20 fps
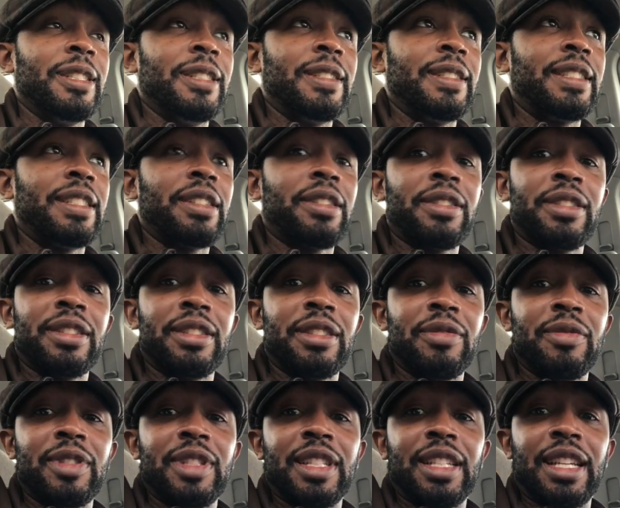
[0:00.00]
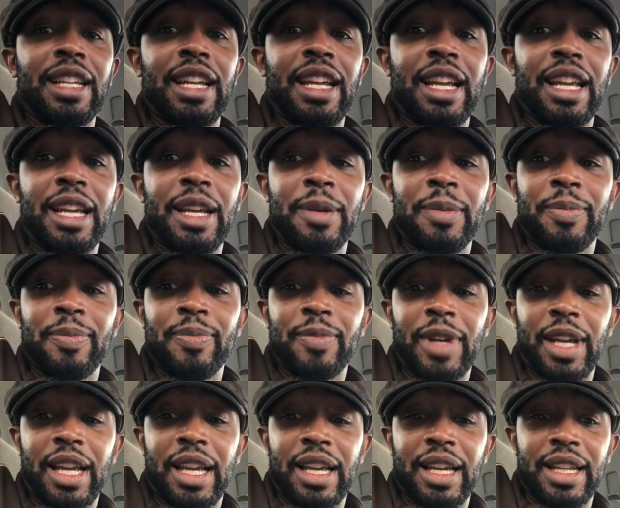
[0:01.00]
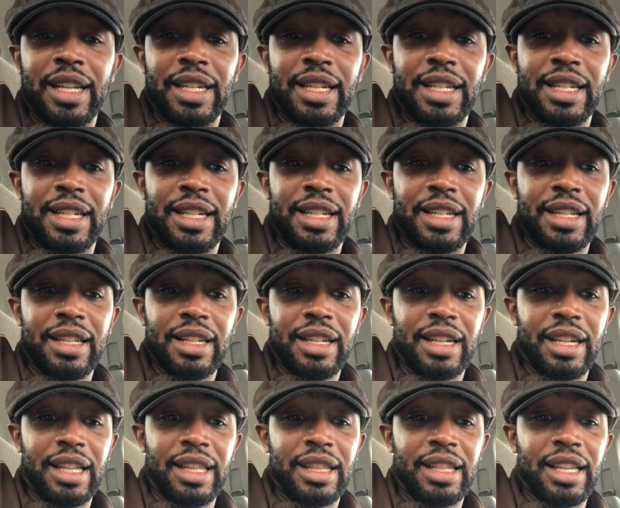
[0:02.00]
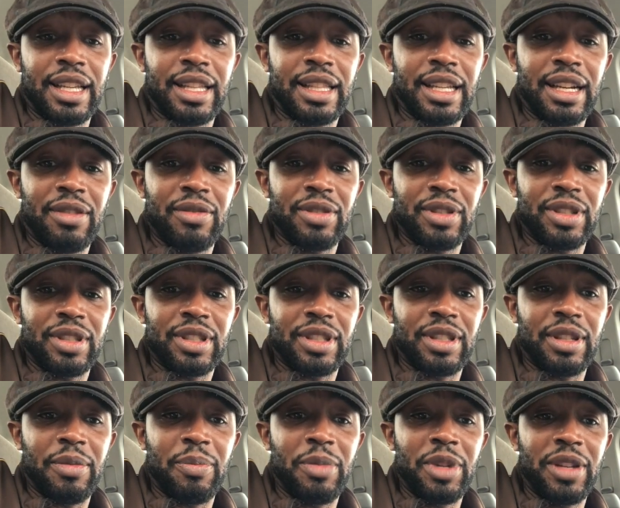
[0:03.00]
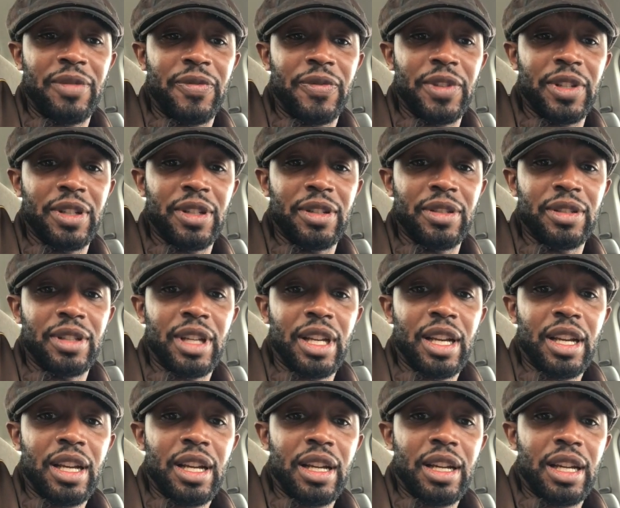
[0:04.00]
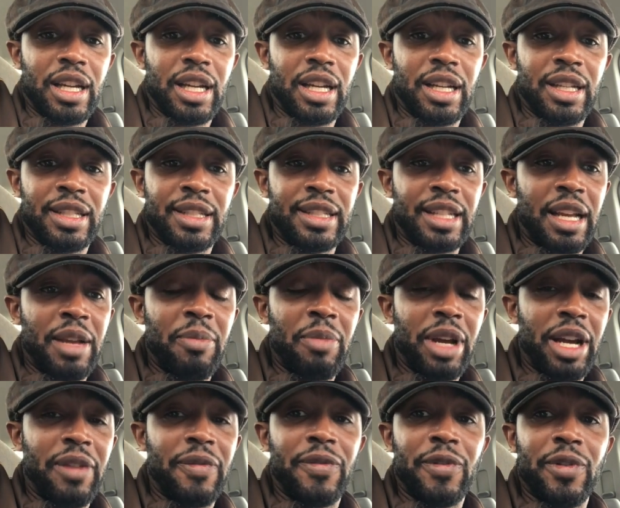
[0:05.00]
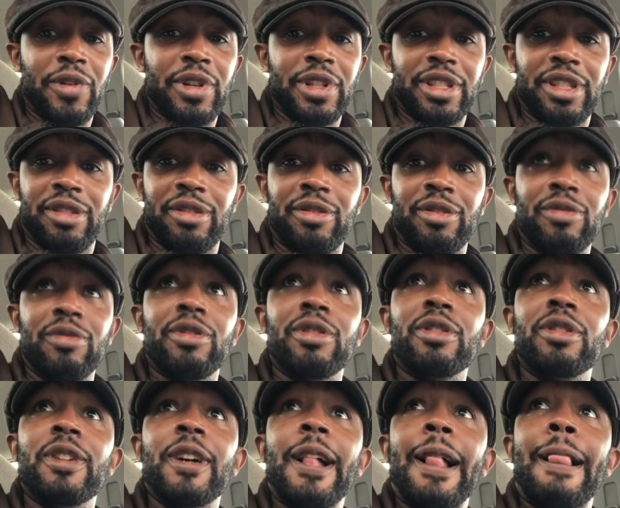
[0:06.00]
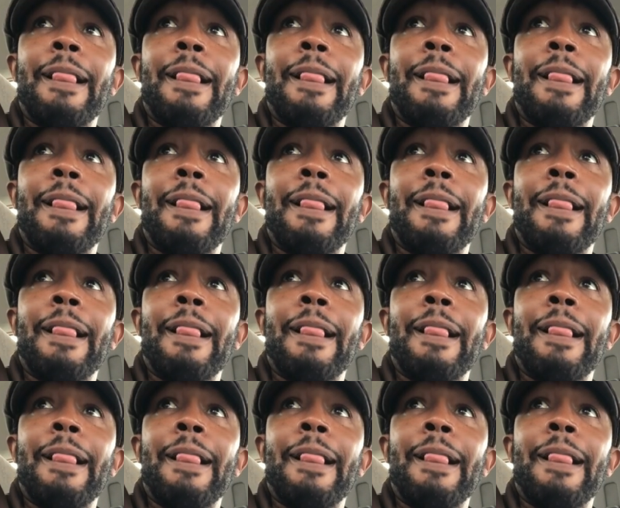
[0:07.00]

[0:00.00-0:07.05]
Sigurdsson was in the game, and I think that was the midfield. Same back four as usual.